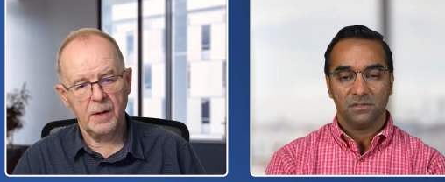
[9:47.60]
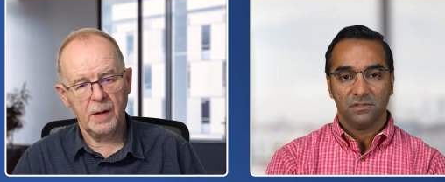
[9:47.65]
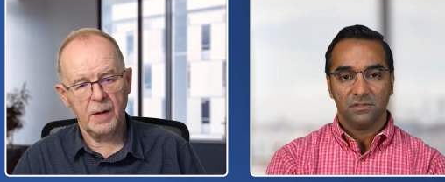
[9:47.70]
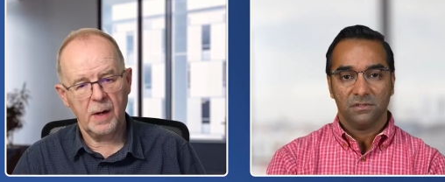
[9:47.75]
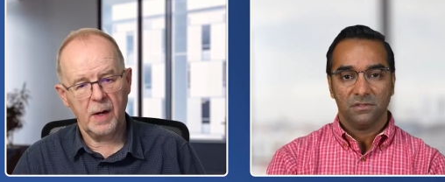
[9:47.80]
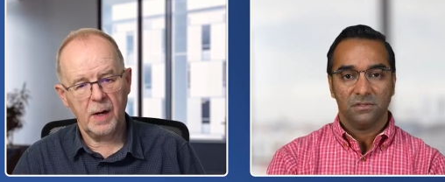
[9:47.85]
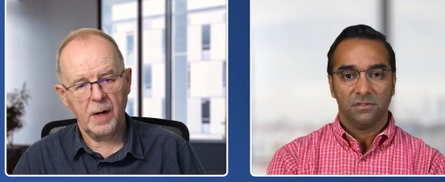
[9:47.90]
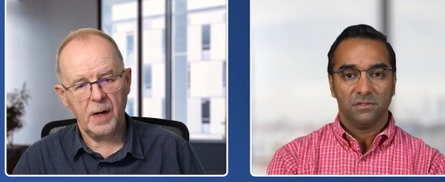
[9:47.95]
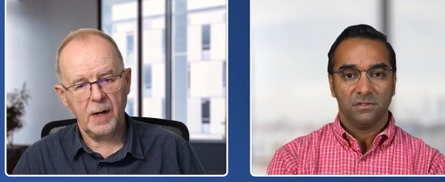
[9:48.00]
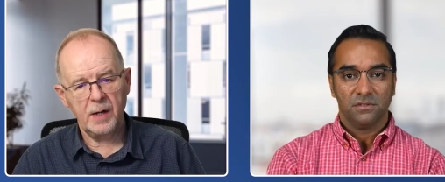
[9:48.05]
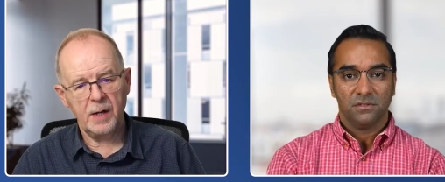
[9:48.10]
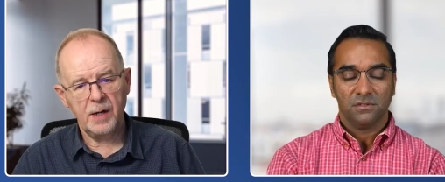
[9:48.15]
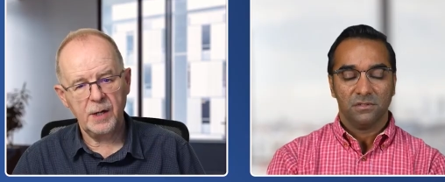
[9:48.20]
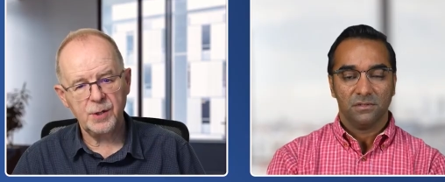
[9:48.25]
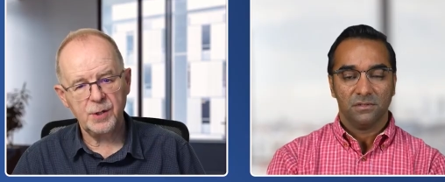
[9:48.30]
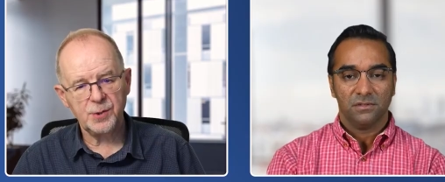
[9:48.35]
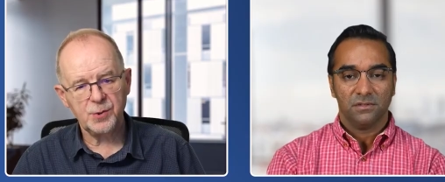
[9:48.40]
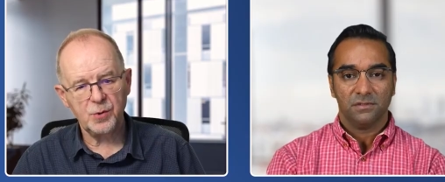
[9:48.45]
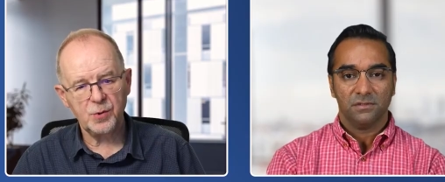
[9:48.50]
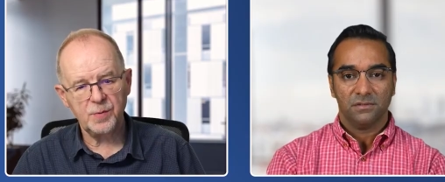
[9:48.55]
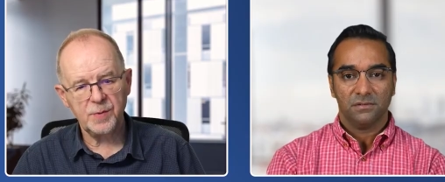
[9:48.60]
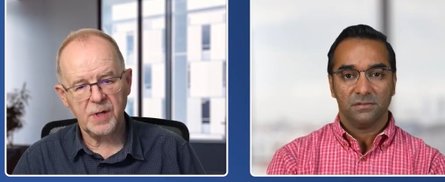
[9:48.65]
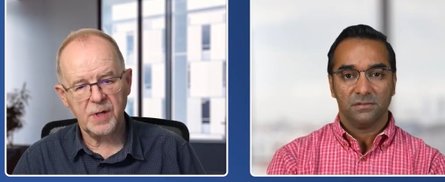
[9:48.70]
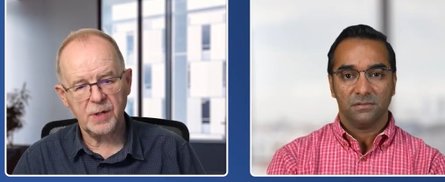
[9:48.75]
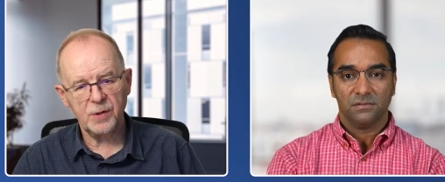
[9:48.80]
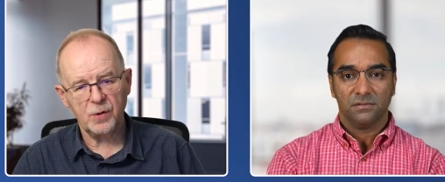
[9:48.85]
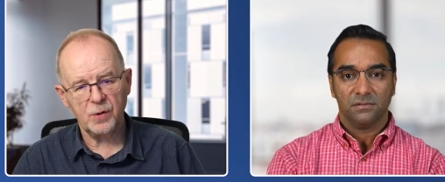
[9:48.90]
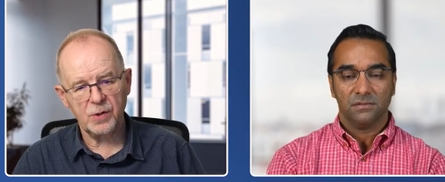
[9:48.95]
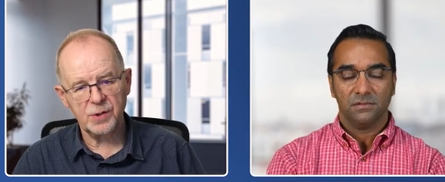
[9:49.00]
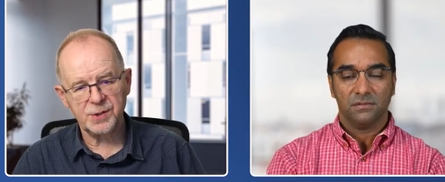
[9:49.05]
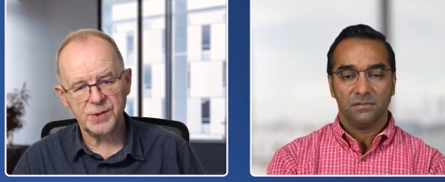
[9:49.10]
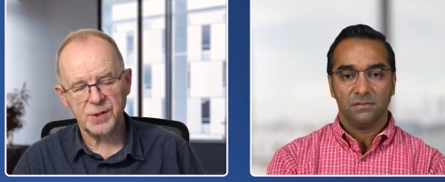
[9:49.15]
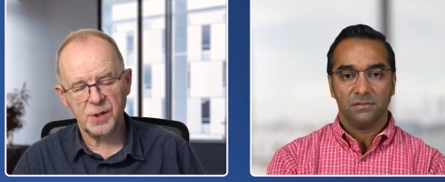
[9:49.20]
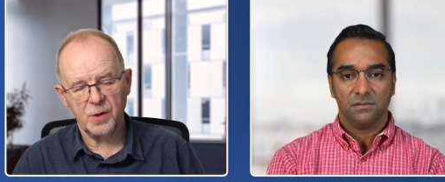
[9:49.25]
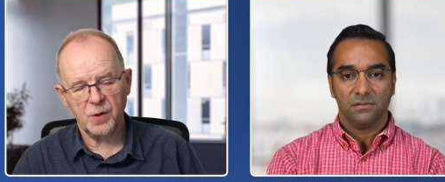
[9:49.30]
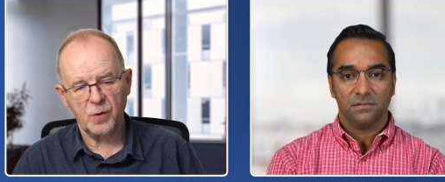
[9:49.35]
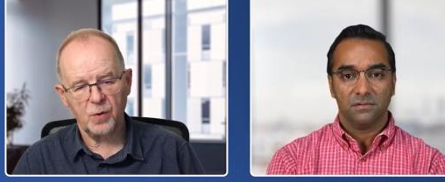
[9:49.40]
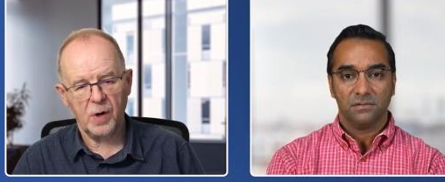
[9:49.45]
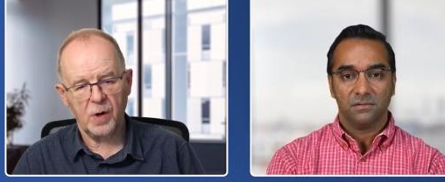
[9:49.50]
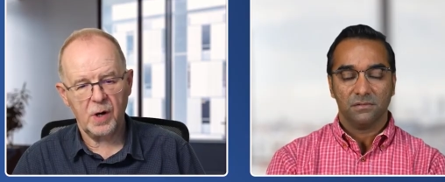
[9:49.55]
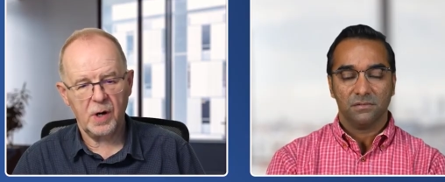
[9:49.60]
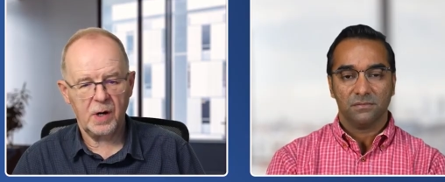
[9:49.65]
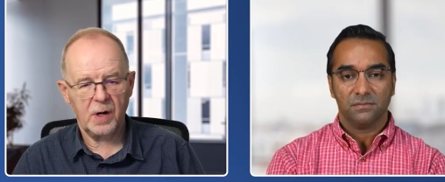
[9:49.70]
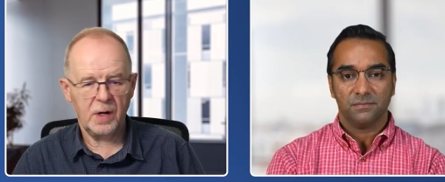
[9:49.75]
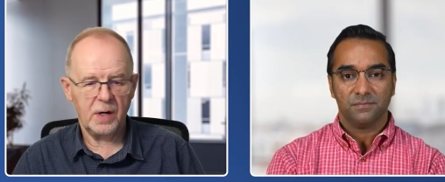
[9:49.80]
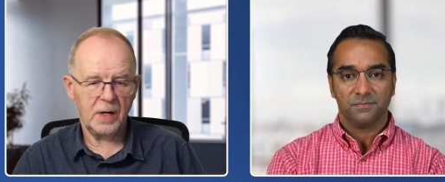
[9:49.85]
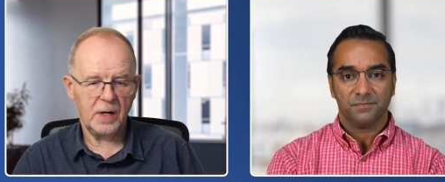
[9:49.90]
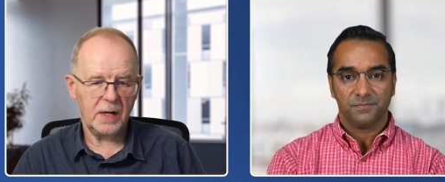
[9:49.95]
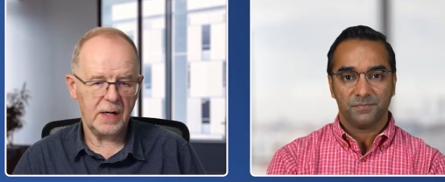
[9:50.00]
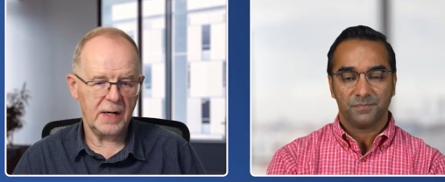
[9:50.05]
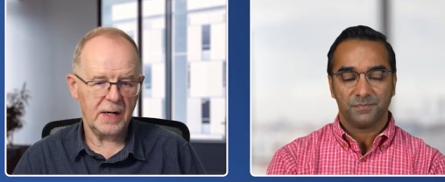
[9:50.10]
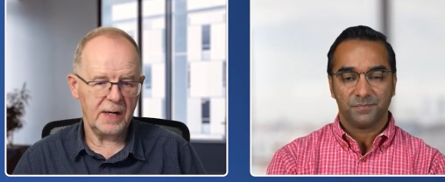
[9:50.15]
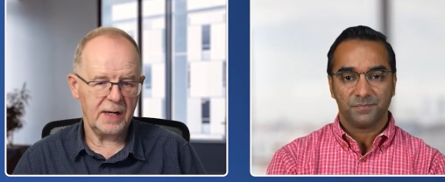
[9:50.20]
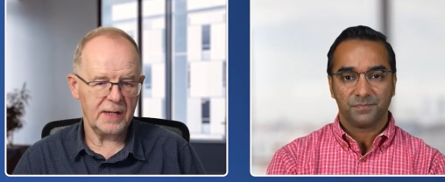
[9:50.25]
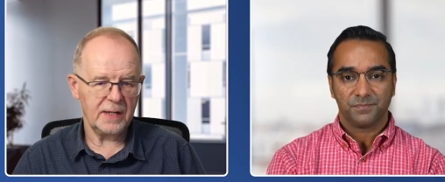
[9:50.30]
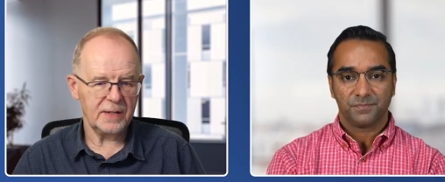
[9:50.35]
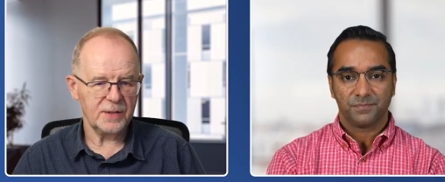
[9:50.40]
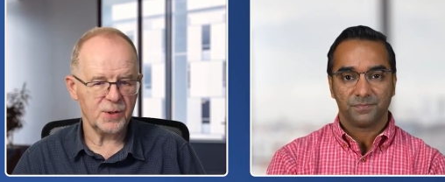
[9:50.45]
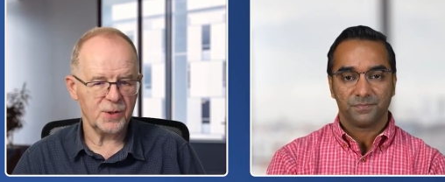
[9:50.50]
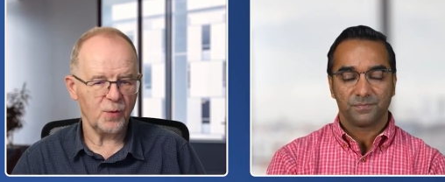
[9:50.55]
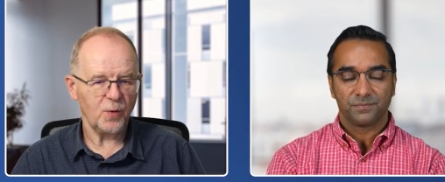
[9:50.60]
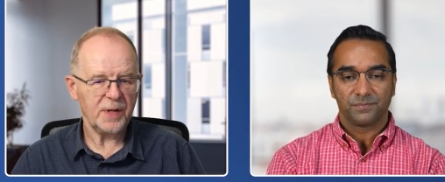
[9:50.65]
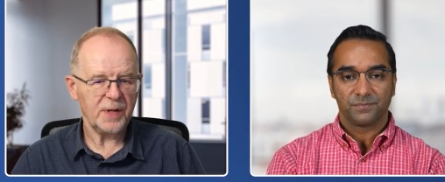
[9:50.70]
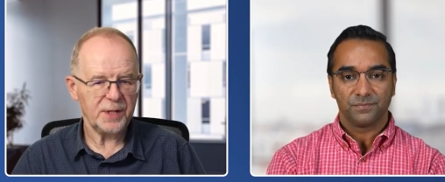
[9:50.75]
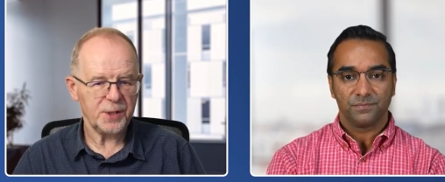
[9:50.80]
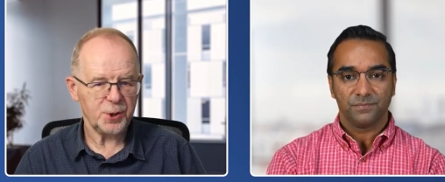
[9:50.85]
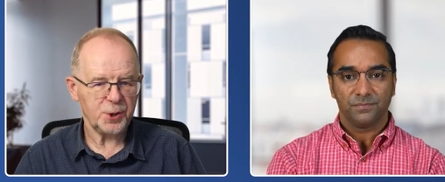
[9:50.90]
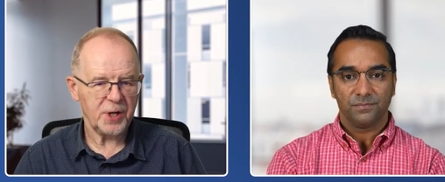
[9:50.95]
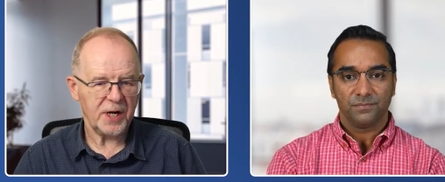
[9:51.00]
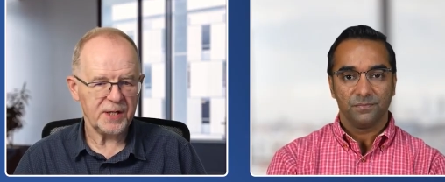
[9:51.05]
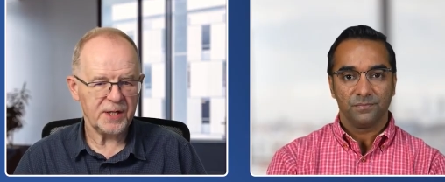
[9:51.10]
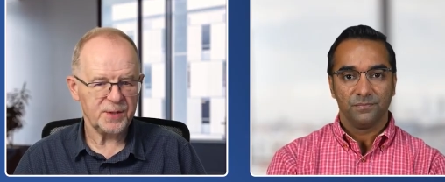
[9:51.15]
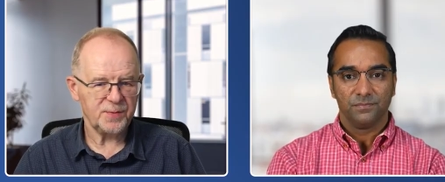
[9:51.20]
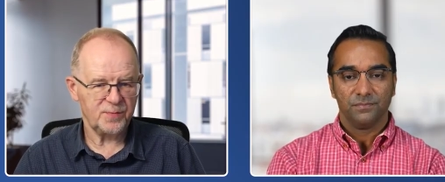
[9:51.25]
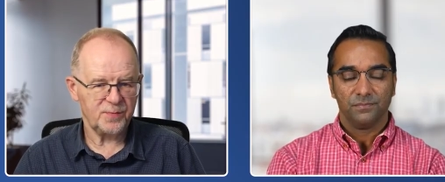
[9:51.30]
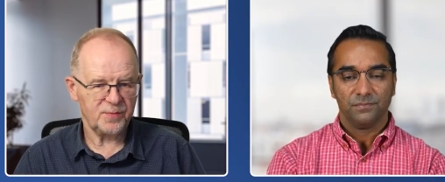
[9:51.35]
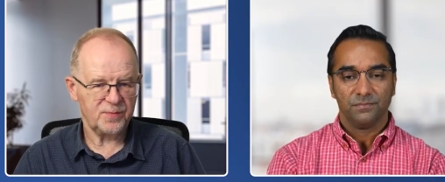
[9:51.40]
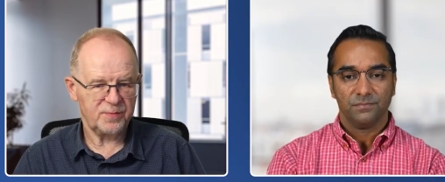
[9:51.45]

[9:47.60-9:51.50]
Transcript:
Speaker 1: I, assume then also uh, the one is shared.